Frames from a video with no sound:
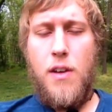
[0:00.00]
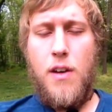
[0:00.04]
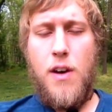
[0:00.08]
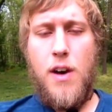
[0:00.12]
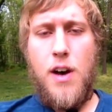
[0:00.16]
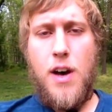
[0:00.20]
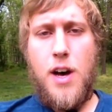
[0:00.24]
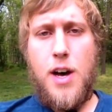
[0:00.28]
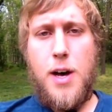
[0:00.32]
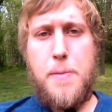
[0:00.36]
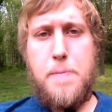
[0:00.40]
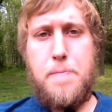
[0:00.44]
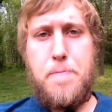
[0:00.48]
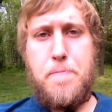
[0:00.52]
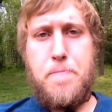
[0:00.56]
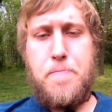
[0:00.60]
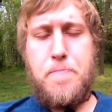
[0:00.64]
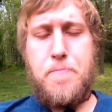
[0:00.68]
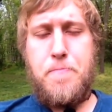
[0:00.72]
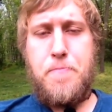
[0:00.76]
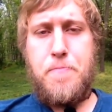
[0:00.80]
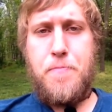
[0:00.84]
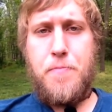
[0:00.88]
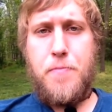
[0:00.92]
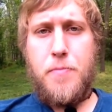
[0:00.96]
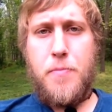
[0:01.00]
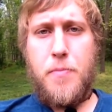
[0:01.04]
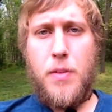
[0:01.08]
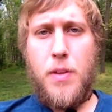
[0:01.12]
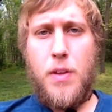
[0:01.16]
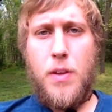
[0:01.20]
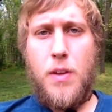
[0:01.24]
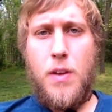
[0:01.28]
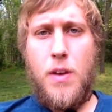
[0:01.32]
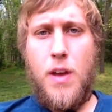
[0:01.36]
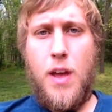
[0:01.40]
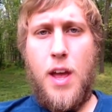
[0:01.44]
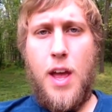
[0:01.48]

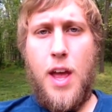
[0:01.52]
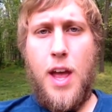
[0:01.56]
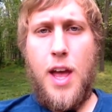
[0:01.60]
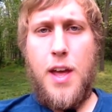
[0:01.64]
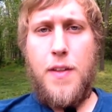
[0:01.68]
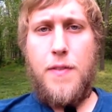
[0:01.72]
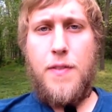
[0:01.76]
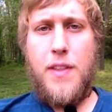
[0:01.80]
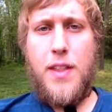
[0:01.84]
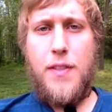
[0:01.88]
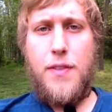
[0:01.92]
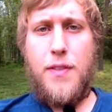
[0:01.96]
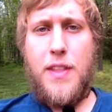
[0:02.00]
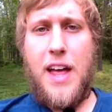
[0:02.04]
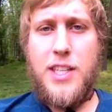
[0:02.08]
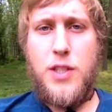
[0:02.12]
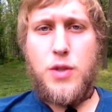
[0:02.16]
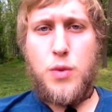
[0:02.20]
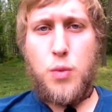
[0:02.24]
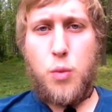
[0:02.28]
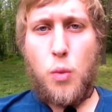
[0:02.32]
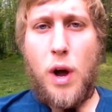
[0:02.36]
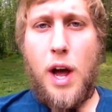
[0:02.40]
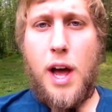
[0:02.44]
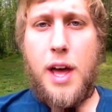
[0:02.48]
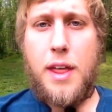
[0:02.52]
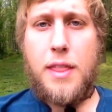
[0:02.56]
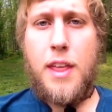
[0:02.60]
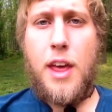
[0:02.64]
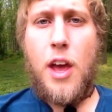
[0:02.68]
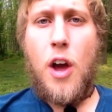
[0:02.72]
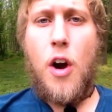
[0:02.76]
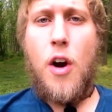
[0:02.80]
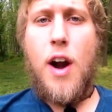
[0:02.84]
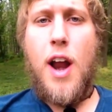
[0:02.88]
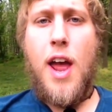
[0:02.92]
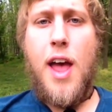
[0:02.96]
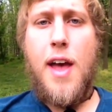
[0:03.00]
And that's why they
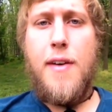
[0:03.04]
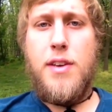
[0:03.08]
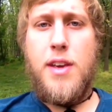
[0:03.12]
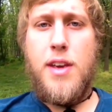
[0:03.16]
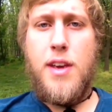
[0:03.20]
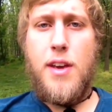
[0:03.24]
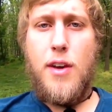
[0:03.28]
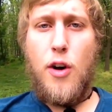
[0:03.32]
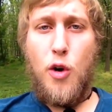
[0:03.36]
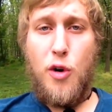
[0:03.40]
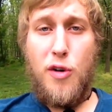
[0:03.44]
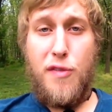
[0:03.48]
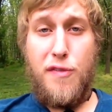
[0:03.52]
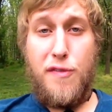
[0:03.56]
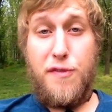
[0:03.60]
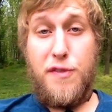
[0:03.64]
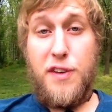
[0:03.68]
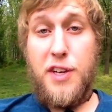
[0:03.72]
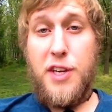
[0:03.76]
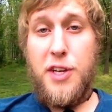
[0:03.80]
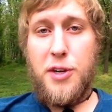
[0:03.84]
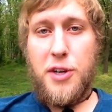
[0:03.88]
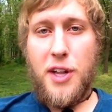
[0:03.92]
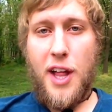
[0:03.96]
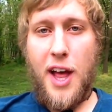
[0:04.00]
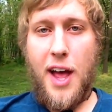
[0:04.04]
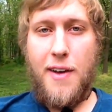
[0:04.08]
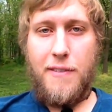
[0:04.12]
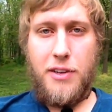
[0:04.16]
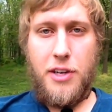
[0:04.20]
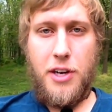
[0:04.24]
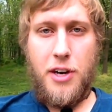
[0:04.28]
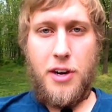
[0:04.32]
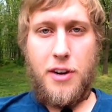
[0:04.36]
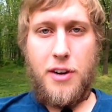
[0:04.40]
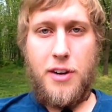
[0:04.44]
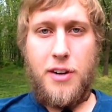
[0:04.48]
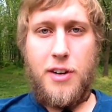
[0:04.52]
are heavy or feel
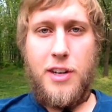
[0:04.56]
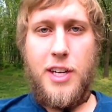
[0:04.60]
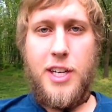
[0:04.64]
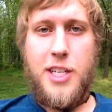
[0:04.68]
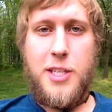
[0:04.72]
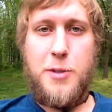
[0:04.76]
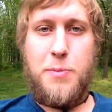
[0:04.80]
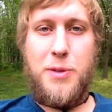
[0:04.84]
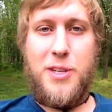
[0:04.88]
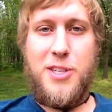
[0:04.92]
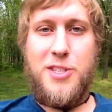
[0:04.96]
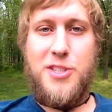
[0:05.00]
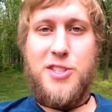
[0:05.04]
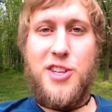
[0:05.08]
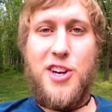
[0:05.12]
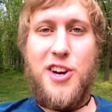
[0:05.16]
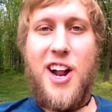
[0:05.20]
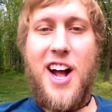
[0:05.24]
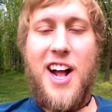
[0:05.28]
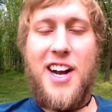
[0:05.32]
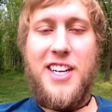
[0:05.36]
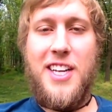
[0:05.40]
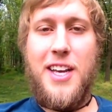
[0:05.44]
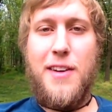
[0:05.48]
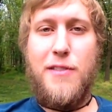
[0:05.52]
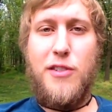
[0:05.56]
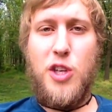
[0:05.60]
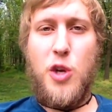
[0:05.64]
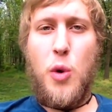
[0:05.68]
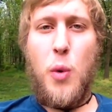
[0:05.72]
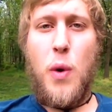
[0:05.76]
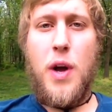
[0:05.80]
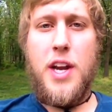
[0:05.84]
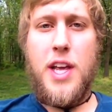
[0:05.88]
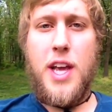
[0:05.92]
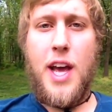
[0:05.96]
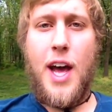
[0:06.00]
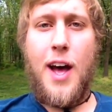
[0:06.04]
heavier. It's because they're not giving you
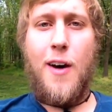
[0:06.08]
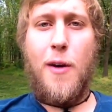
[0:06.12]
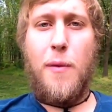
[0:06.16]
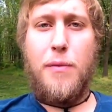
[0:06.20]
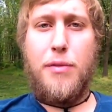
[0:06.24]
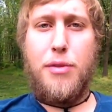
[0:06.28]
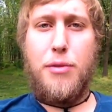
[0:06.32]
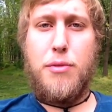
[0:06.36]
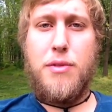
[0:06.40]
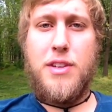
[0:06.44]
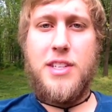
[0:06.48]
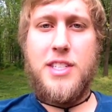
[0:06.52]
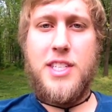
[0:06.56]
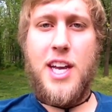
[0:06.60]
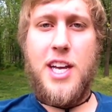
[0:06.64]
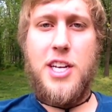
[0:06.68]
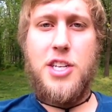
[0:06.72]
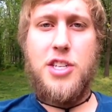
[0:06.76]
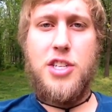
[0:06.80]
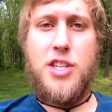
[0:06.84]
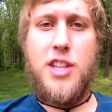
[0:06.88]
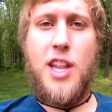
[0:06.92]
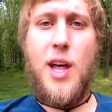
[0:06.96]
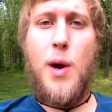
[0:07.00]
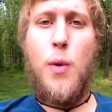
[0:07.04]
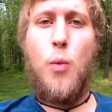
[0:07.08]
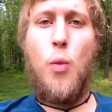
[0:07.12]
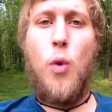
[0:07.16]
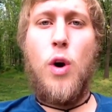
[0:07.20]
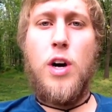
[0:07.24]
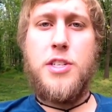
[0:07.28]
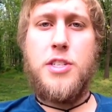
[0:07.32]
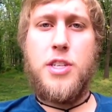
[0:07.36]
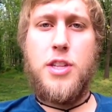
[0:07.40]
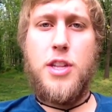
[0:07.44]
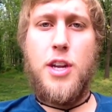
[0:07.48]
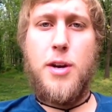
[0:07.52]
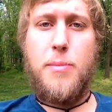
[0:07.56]
any help through the tension that
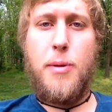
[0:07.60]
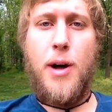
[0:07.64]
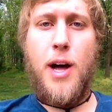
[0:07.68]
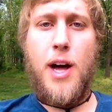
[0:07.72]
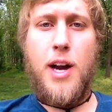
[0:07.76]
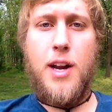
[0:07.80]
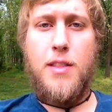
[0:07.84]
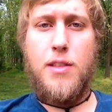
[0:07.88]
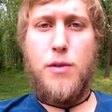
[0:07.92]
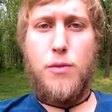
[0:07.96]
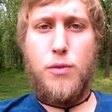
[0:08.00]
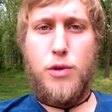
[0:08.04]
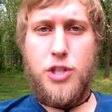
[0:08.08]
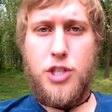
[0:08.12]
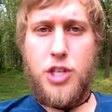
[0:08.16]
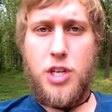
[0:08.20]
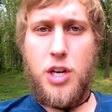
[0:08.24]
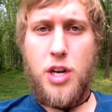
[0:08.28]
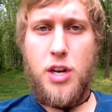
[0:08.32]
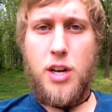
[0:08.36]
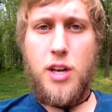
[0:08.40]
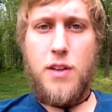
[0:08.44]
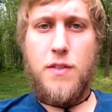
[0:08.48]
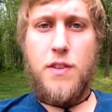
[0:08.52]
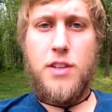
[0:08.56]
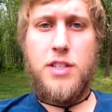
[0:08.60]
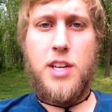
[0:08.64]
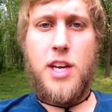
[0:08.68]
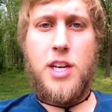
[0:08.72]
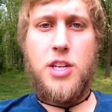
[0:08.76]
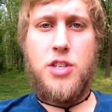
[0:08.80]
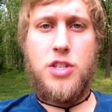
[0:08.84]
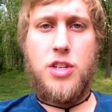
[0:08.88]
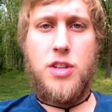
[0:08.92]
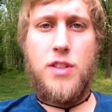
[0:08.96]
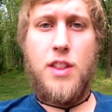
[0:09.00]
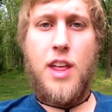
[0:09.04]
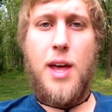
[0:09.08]
was in their body, the rigidity and the
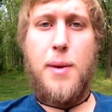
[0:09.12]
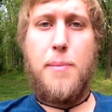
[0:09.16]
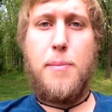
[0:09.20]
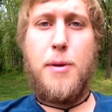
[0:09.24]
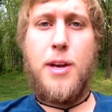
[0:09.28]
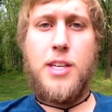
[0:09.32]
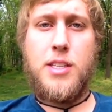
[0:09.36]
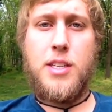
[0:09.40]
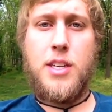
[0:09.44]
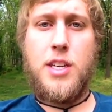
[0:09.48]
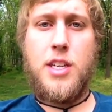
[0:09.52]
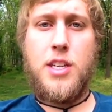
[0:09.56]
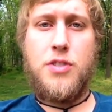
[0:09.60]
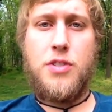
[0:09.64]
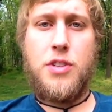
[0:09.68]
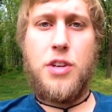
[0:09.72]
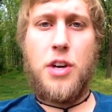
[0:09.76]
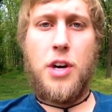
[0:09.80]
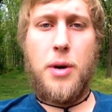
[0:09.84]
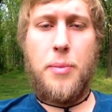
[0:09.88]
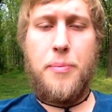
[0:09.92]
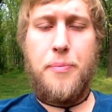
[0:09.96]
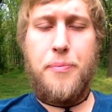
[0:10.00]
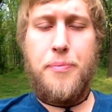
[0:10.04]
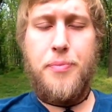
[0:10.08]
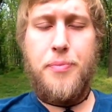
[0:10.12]
tension that makes it easier.